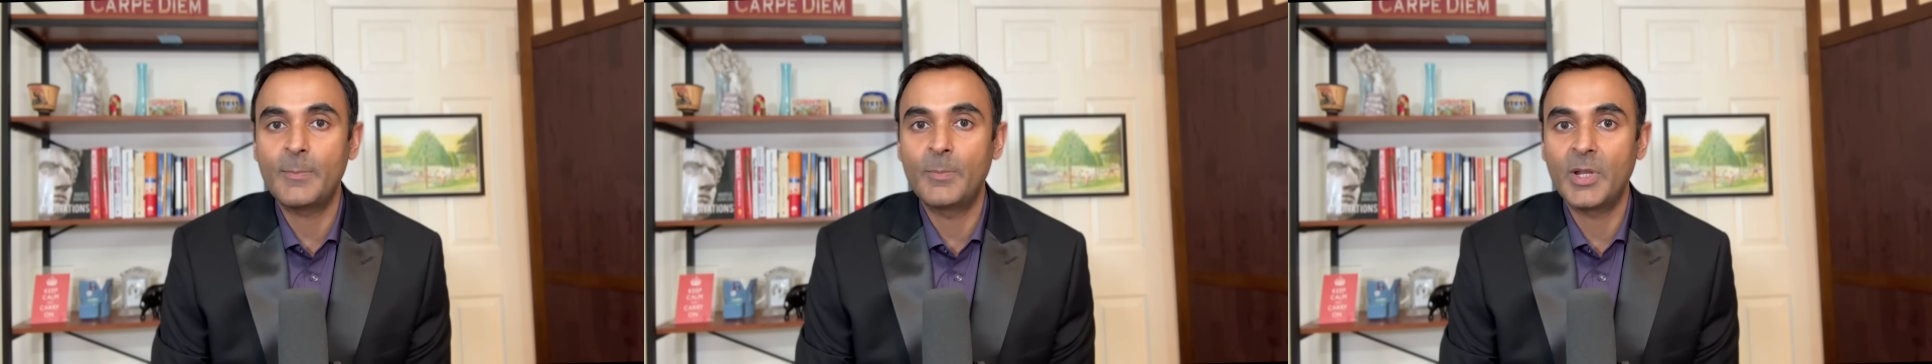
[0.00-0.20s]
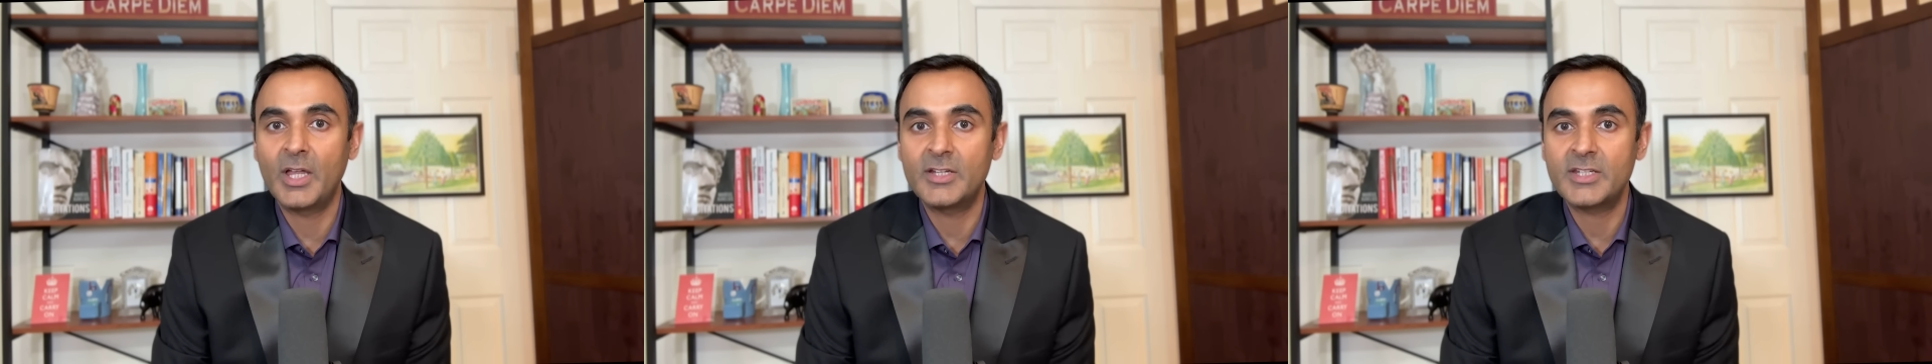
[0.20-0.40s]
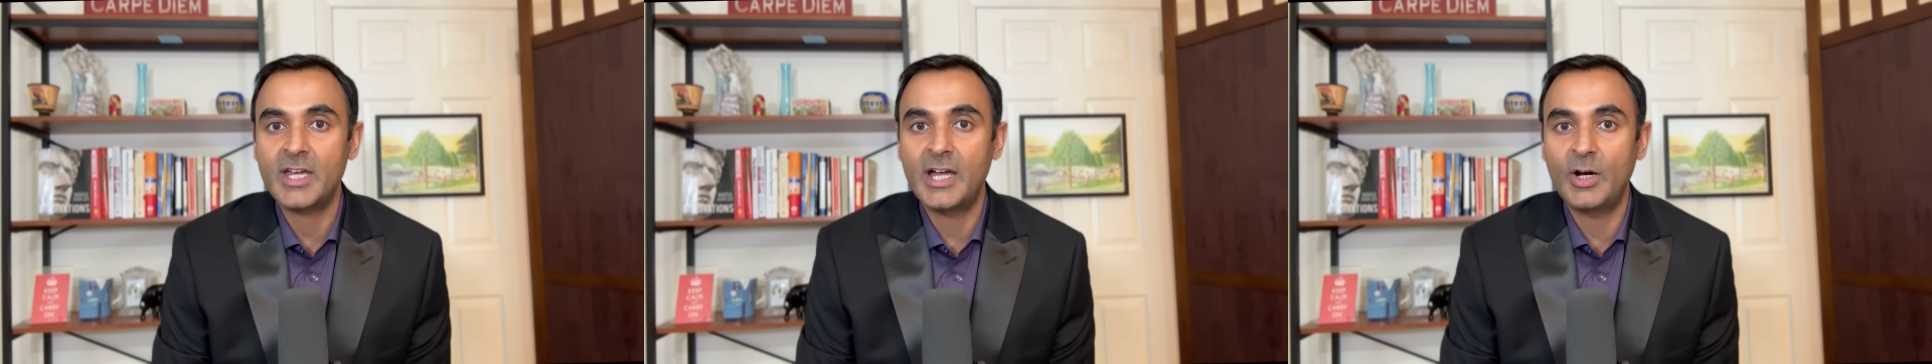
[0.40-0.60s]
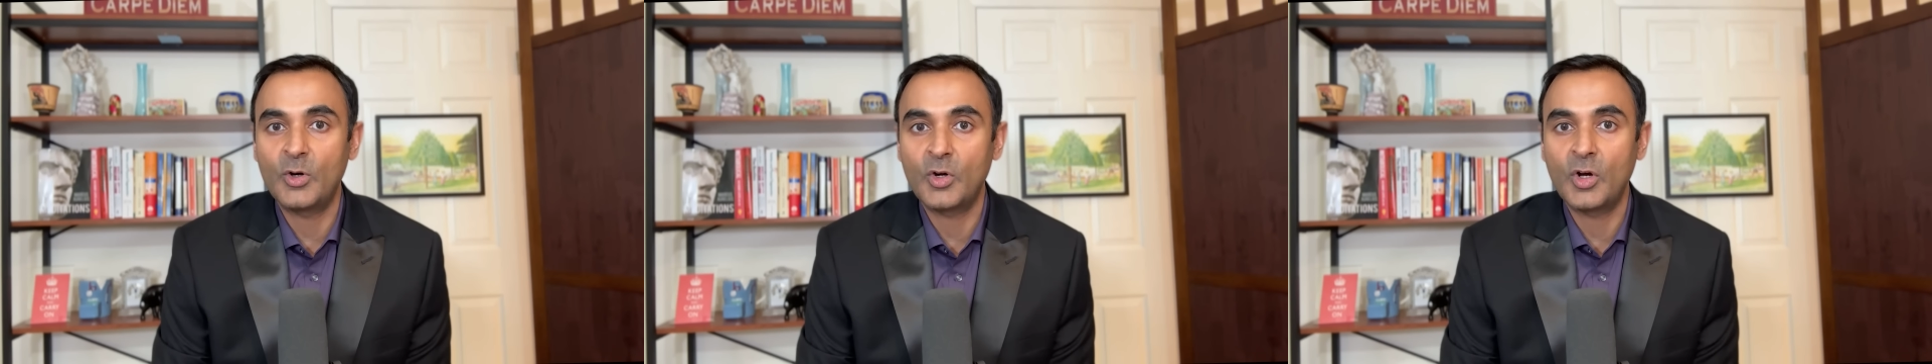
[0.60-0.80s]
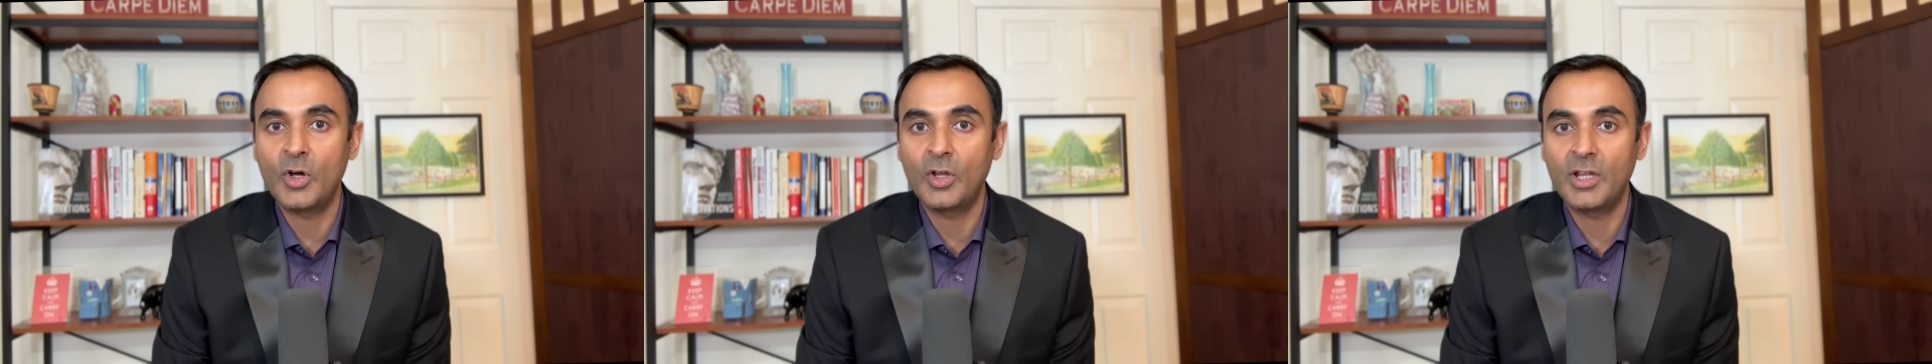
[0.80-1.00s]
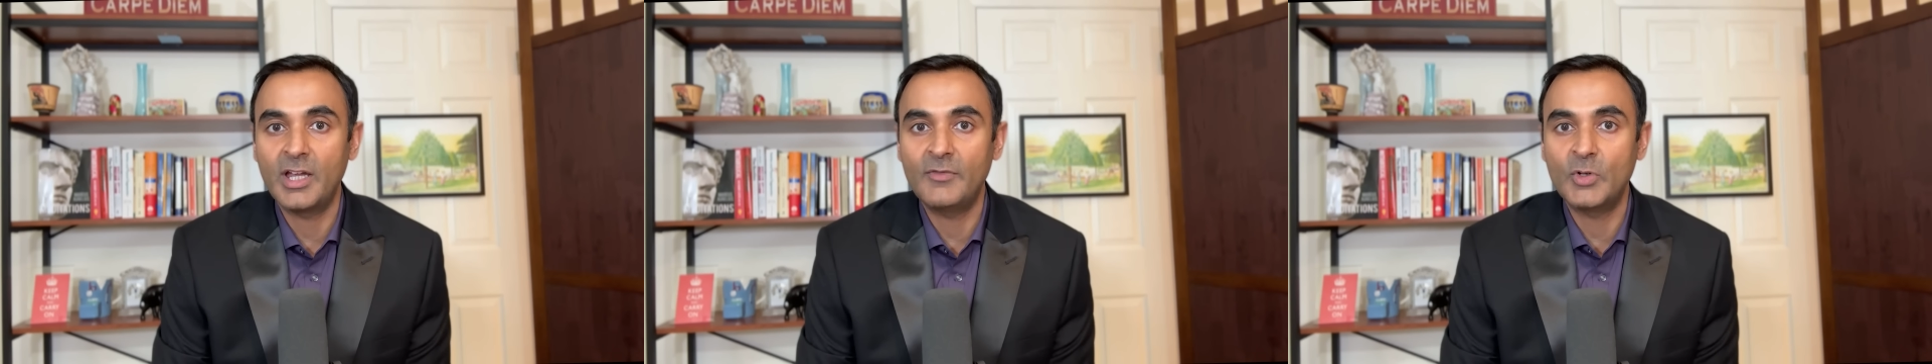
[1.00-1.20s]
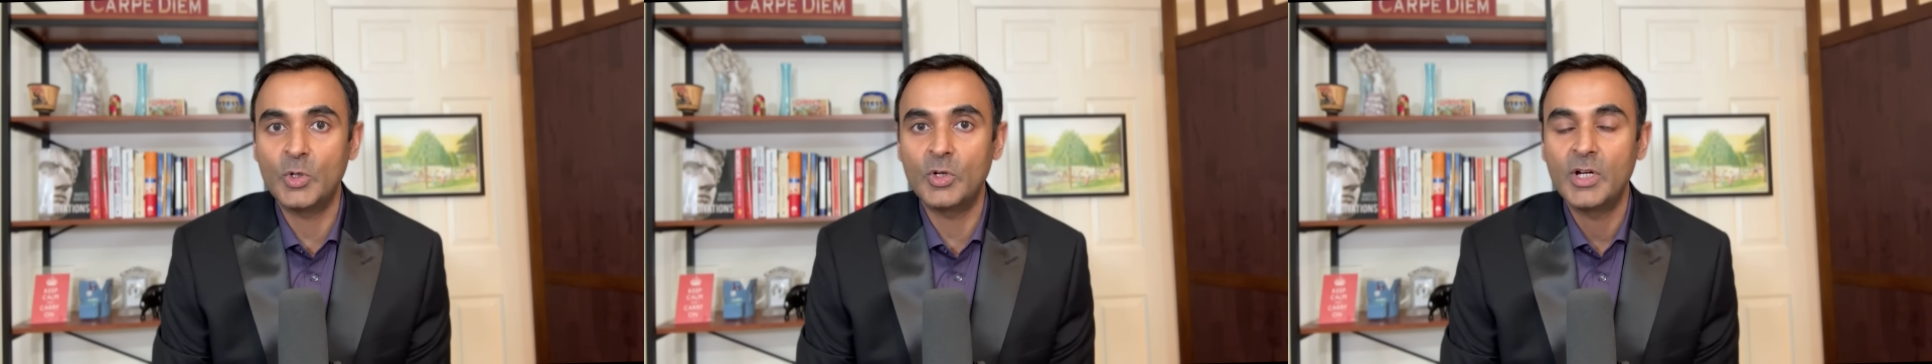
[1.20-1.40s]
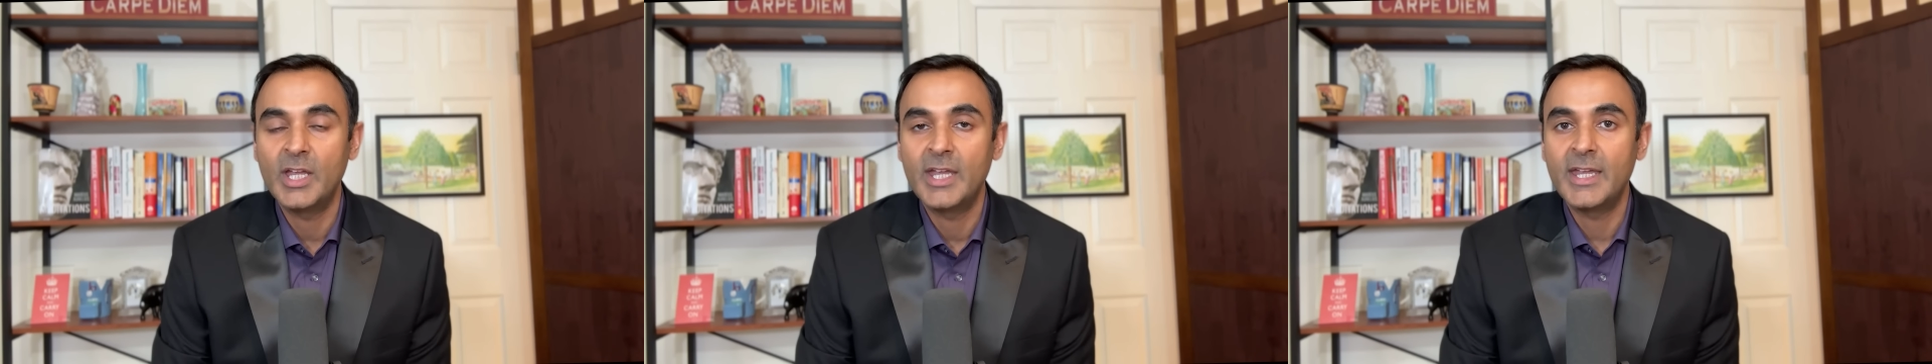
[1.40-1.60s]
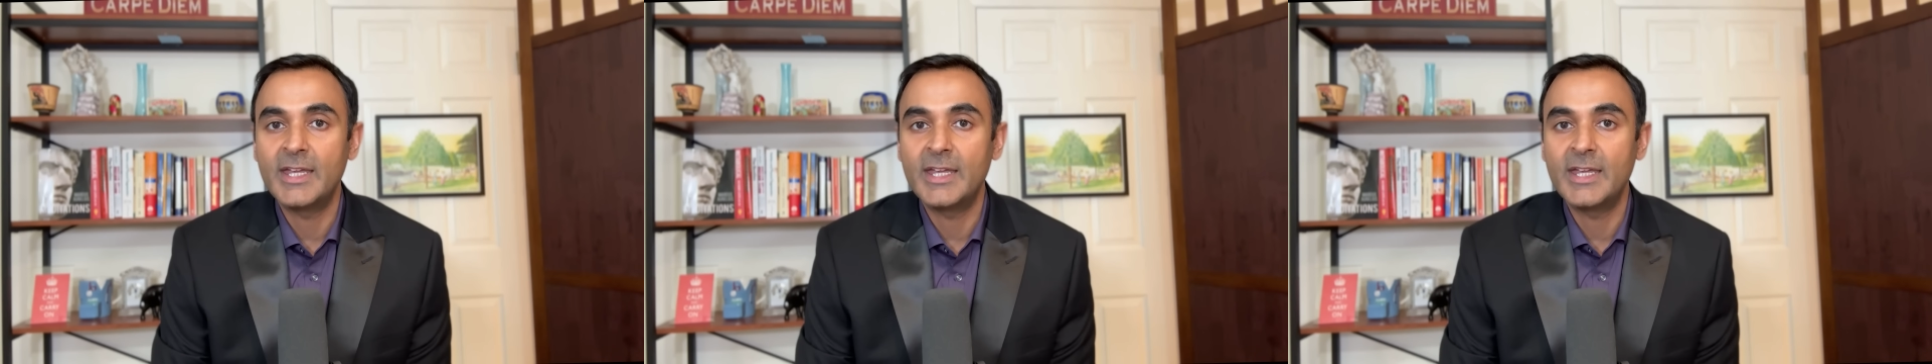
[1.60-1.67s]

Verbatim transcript: blood alcohol level